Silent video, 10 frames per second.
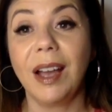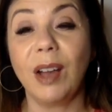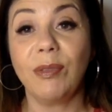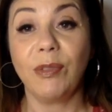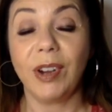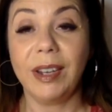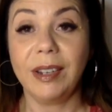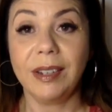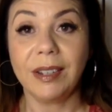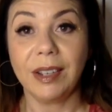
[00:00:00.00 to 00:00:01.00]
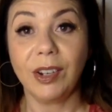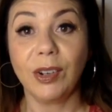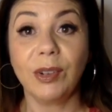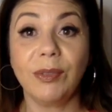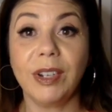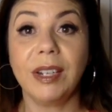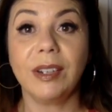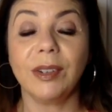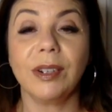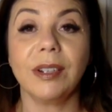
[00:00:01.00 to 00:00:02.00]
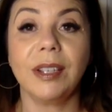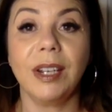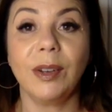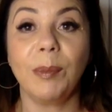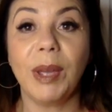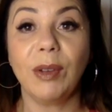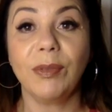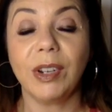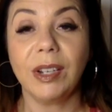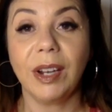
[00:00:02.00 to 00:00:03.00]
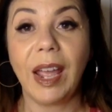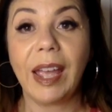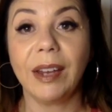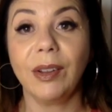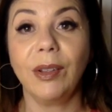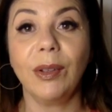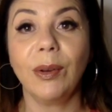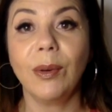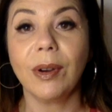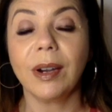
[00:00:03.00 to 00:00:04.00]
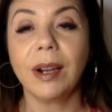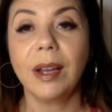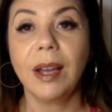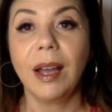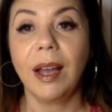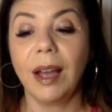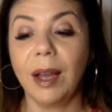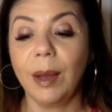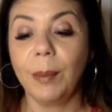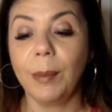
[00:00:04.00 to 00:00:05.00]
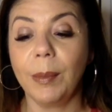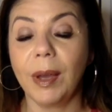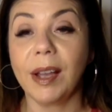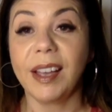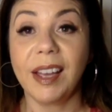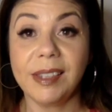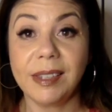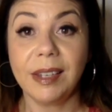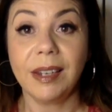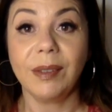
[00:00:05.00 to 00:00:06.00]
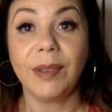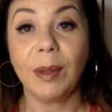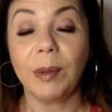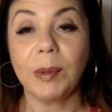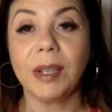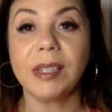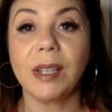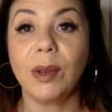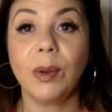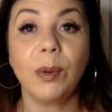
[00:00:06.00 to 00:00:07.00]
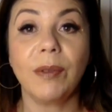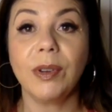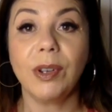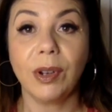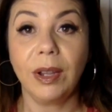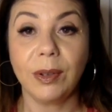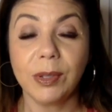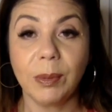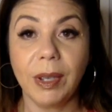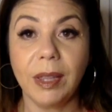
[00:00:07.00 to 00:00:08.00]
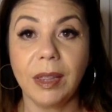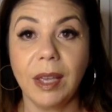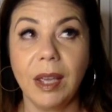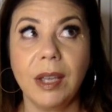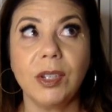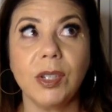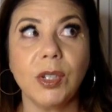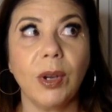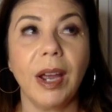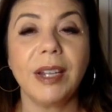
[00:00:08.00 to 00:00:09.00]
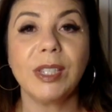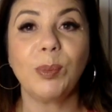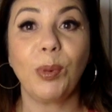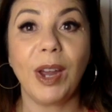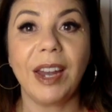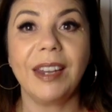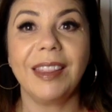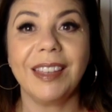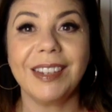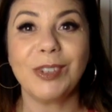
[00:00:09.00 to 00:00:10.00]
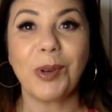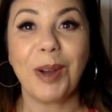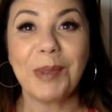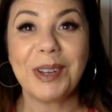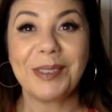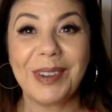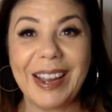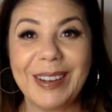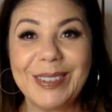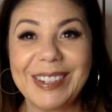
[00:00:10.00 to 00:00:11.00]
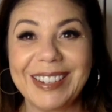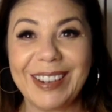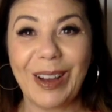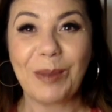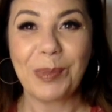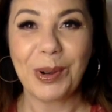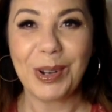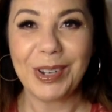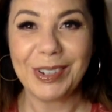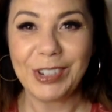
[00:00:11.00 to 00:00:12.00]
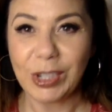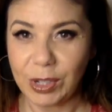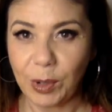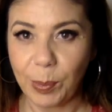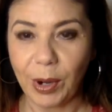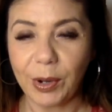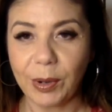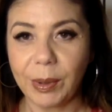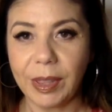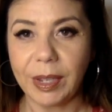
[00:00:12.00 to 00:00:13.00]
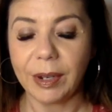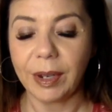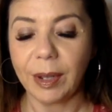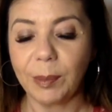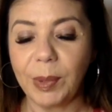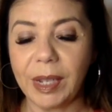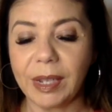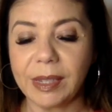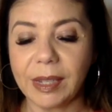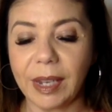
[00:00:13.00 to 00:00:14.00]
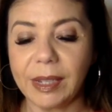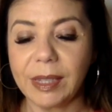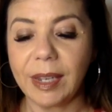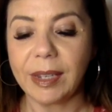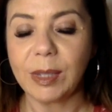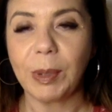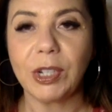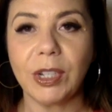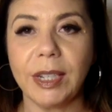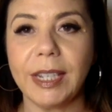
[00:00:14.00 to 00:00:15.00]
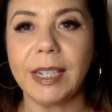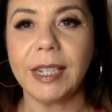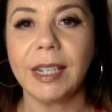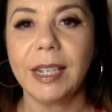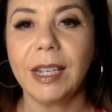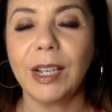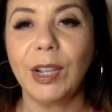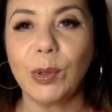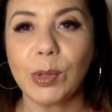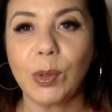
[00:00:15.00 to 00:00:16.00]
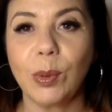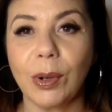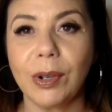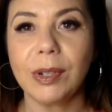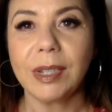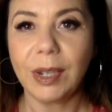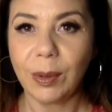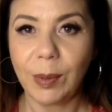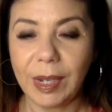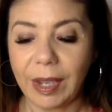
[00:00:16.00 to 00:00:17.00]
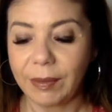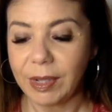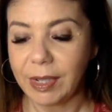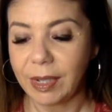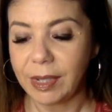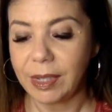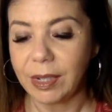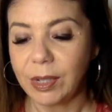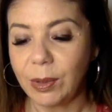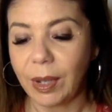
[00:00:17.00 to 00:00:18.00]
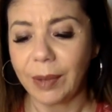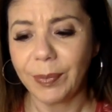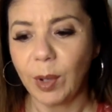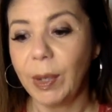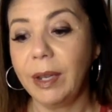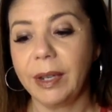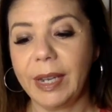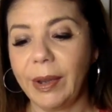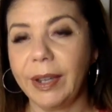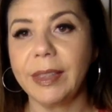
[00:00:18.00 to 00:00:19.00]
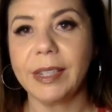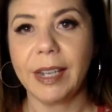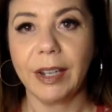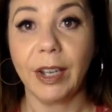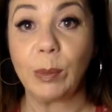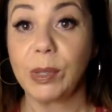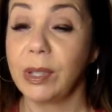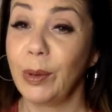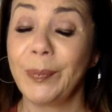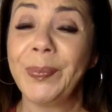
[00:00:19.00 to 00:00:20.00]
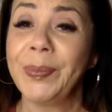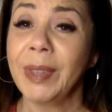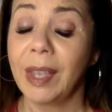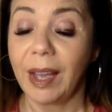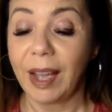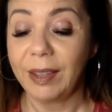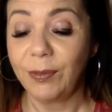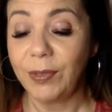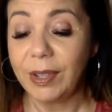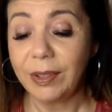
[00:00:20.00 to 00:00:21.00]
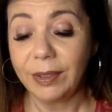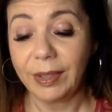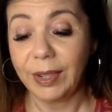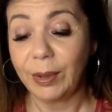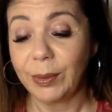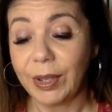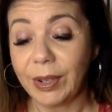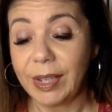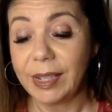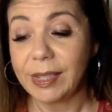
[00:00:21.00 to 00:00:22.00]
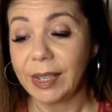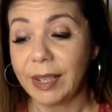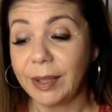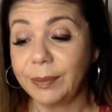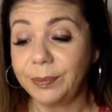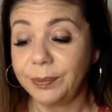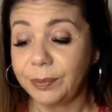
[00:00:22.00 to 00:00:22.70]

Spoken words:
a friend, a girlfriend, or, you know, a male friend could handle, or a cousin, a family member, like whoever you're close with, just try to spread the drama around and not burden just your partner with it. Because I think especially in closed quarters, you know, we have the tendency to do that. Oh my God, now I got the Ten of Cups. So I feel, you know, there is a,